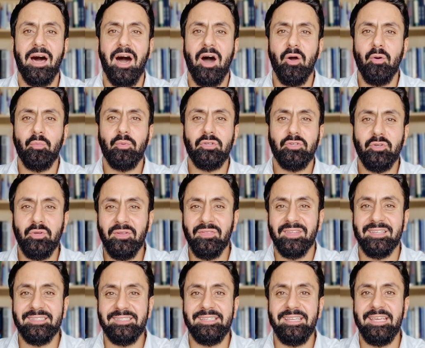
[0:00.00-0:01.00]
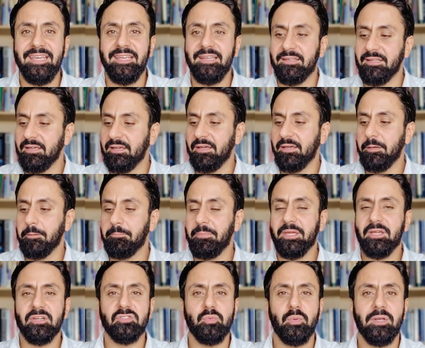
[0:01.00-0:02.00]
Are we doing this deed
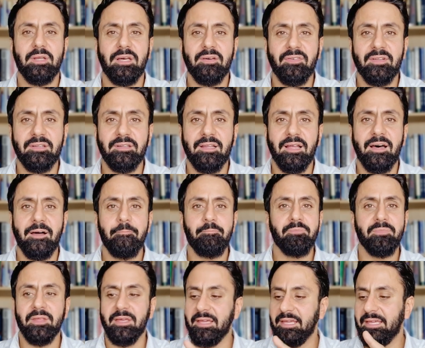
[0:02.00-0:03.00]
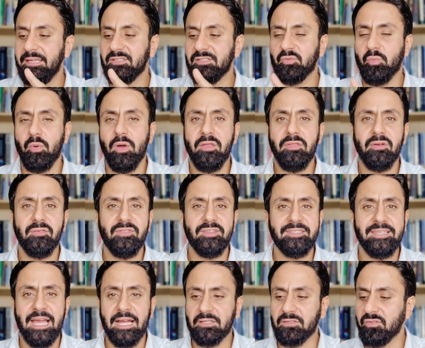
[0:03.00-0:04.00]
because we love Allah? He is worthy of
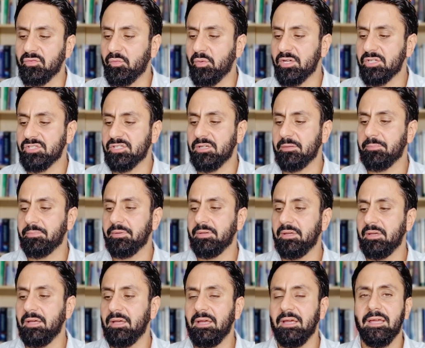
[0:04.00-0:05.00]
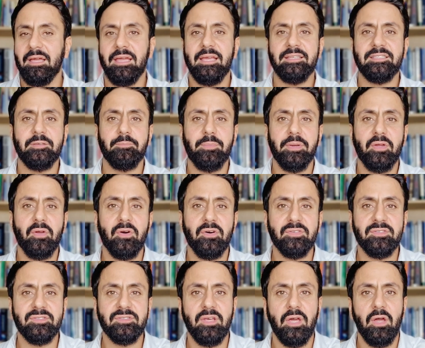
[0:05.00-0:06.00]
this act of worship. Is it
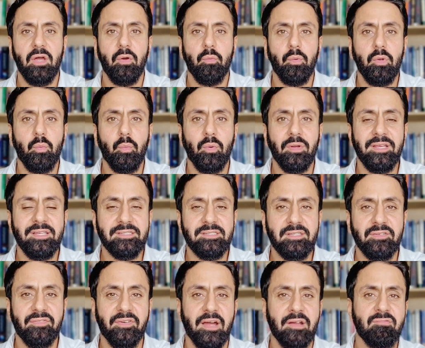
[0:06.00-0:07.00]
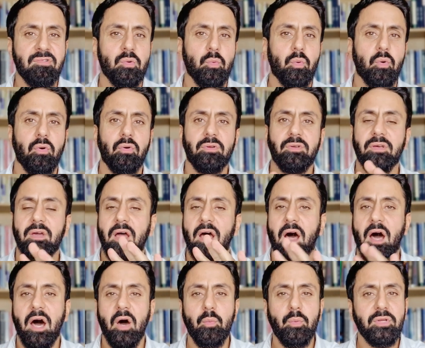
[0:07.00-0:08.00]
because we want His divine reward?
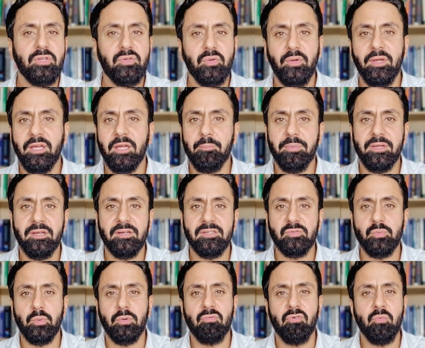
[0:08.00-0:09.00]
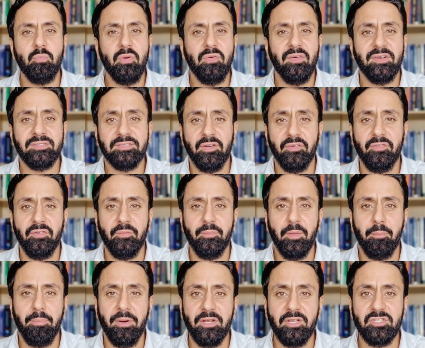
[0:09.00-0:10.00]
Are we doing it because we remove ourselves from the
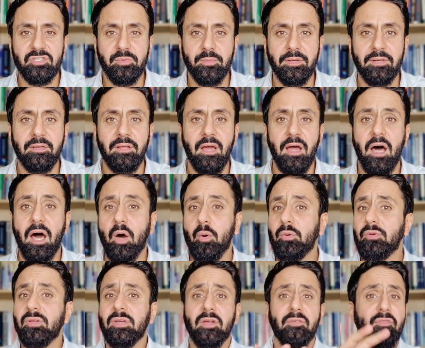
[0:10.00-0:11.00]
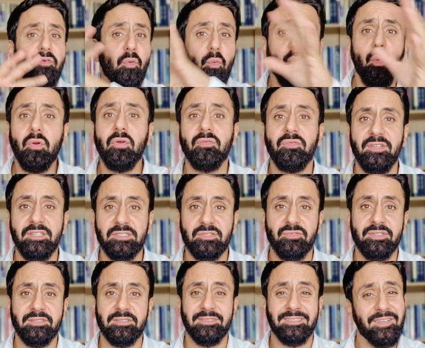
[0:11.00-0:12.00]
punishment? Are we doing it for all of these
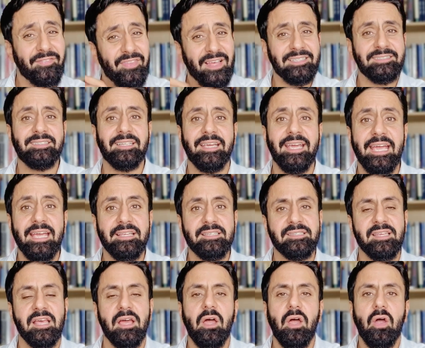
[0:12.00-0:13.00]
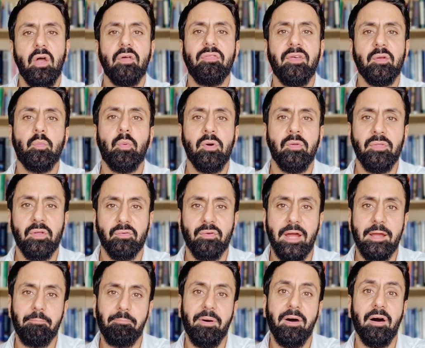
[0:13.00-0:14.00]
reasons? If that's the case, then we're on the
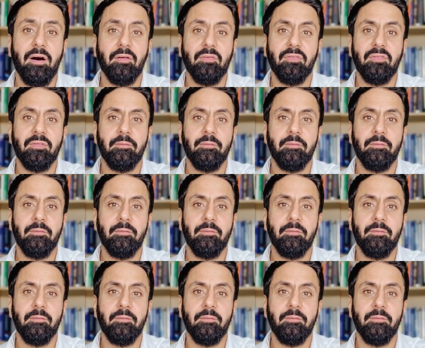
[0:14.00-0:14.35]
right path.